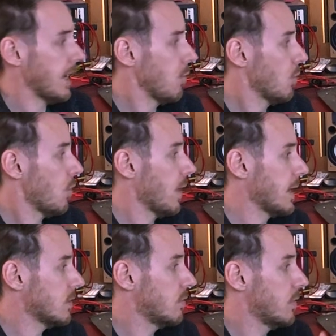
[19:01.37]

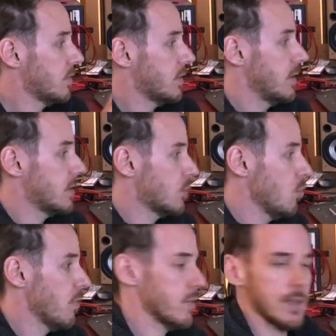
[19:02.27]
corrected with the
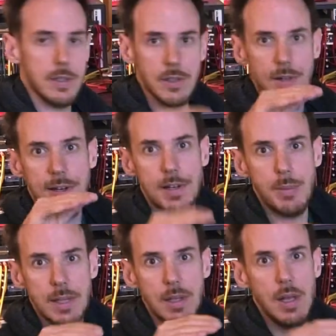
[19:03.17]
soothe, that does a little
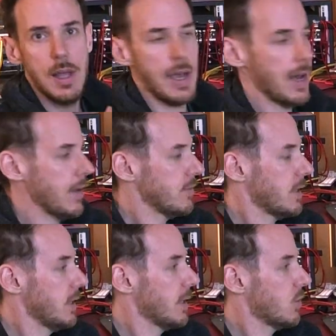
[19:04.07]
bit, and the
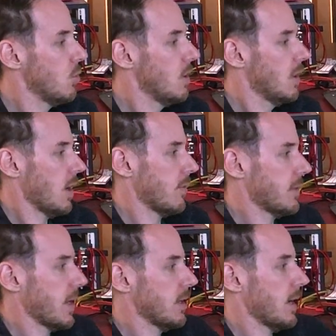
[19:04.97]
EQ, and
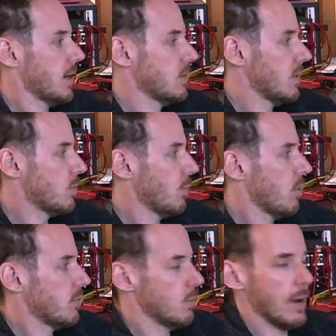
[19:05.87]
then I switch
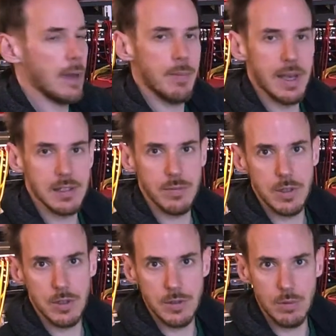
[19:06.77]
both to bypass,
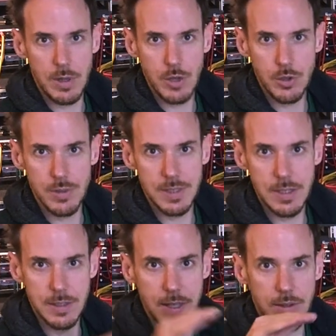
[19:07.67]
which is what I just
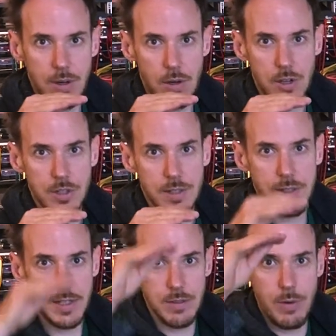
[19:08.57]
did, then the harshness
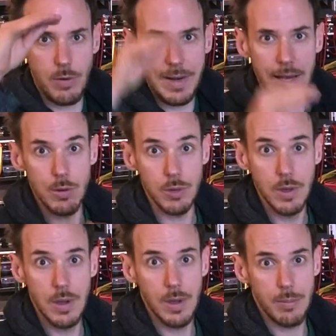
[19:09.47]
gets very loud.
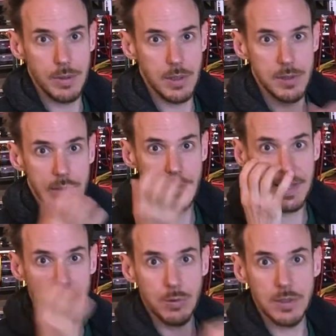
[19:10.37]
But it's not
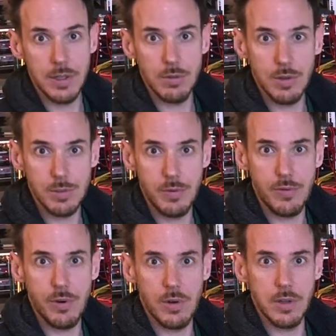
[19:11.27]
louder than it was
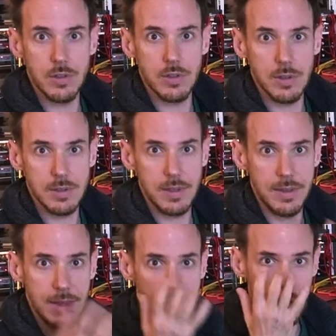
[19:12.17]
before. It's just that
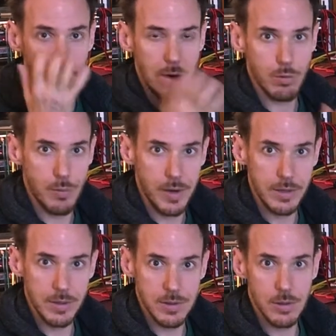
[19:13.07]
now our
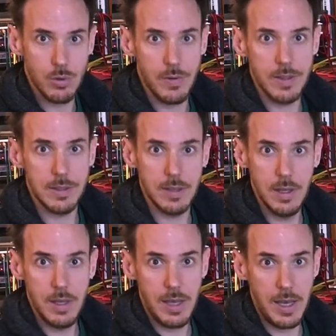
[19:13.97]
brain doesn't correct it
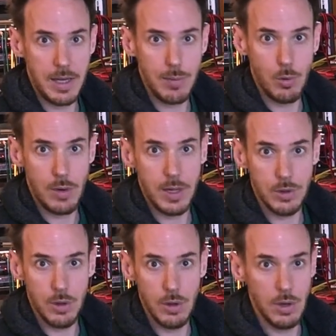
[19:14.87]
anymore
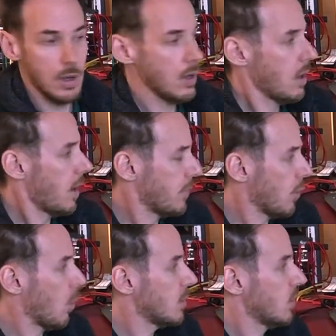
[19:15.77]
at all. And
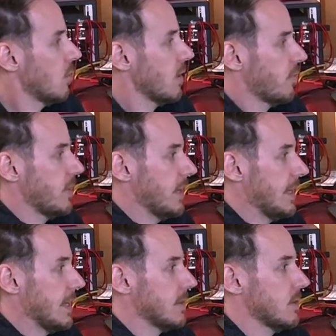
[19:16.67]
although if we
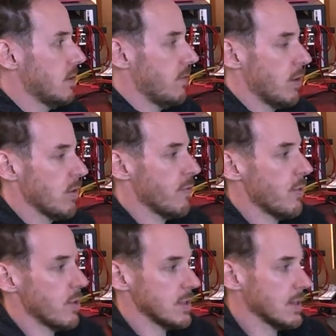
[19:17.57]
listen the very
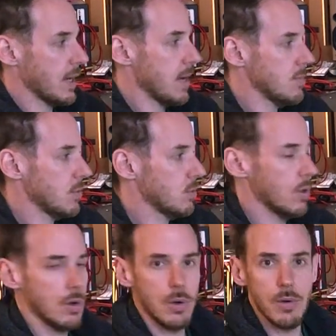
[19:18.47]
first time to the
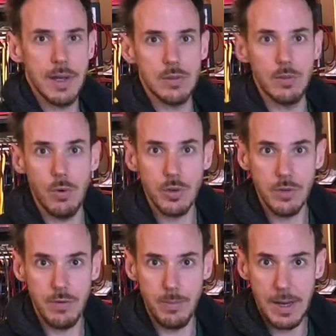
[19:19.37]
uncorrected
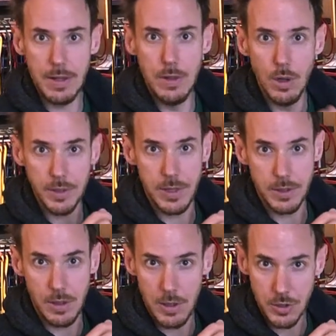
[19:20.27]
version, we might not hear
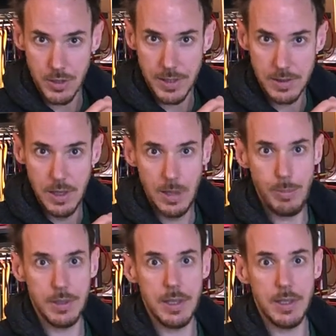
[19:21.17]
the harshness,
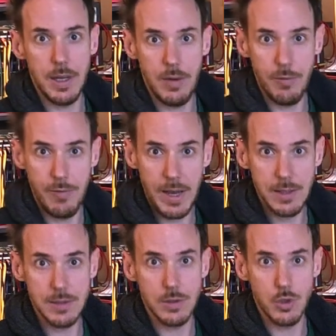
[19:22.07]
but it
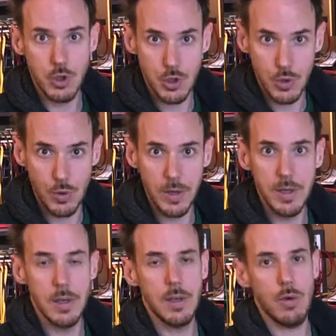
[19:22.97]
affects the joy
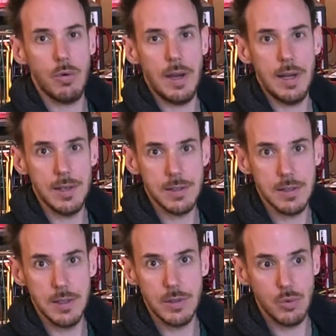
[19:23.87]
while
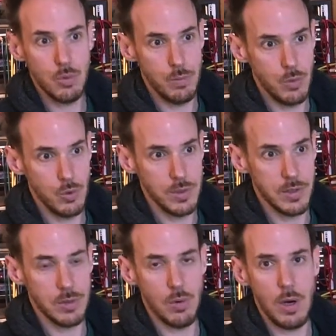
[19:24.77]
listening to music.
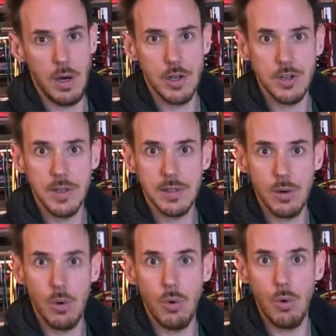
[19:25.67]
So harshness
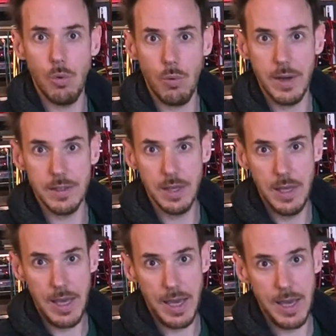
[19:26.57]
always
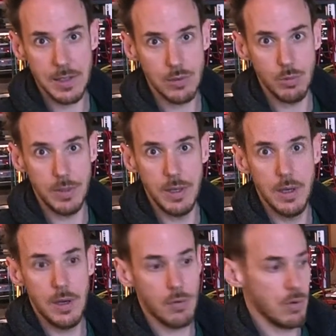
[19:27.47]
has to be
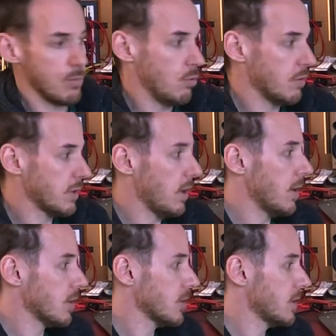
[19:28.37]
removed.
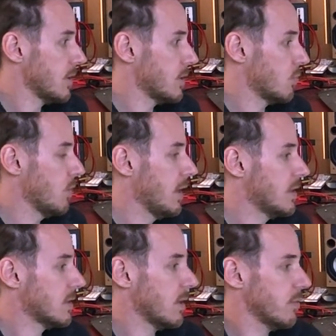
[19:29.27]
Harshness is really
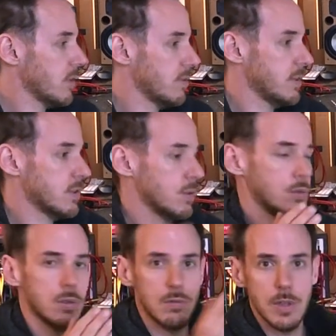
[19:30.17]
something we
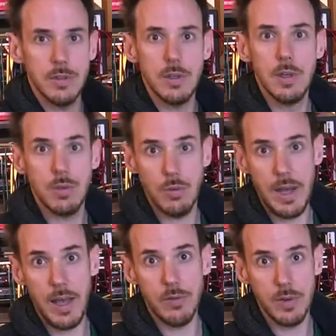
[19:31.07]
don't want to
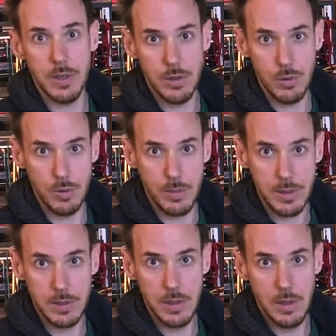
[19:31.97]
have in a good
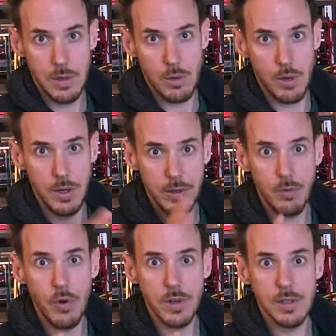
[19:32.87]
mix. Or in other
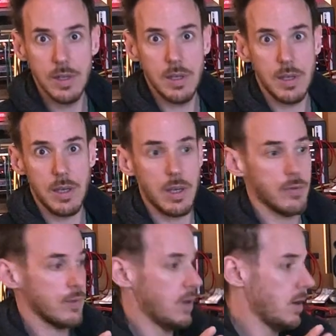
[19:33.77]
words,
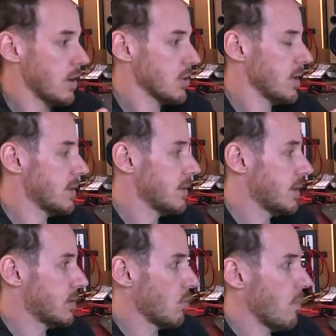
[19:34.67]
if harshness
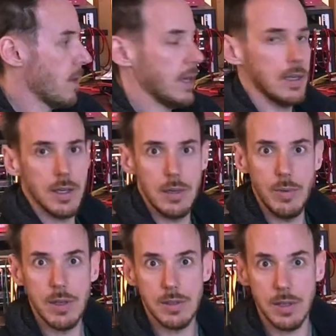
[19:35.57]
is remaining in a
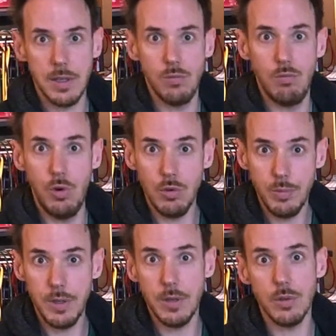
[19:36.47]
mix, it won't
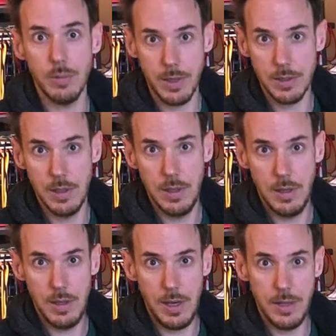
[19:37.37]
be a good mix,
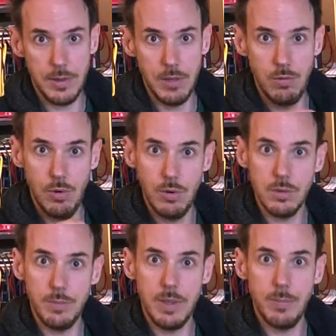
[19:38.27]
and it
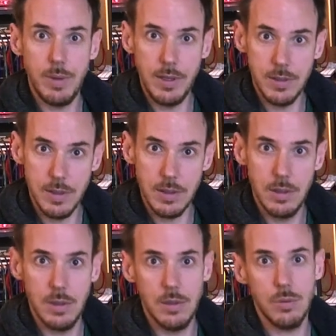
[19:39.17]
won't be pleasing
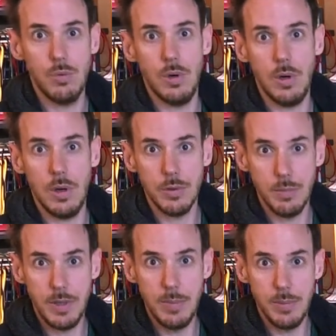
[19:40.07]
to other
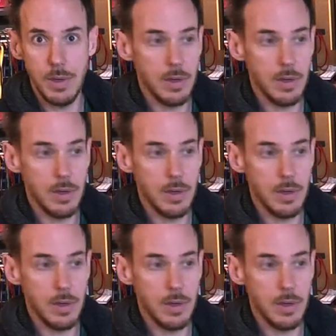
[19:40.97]
people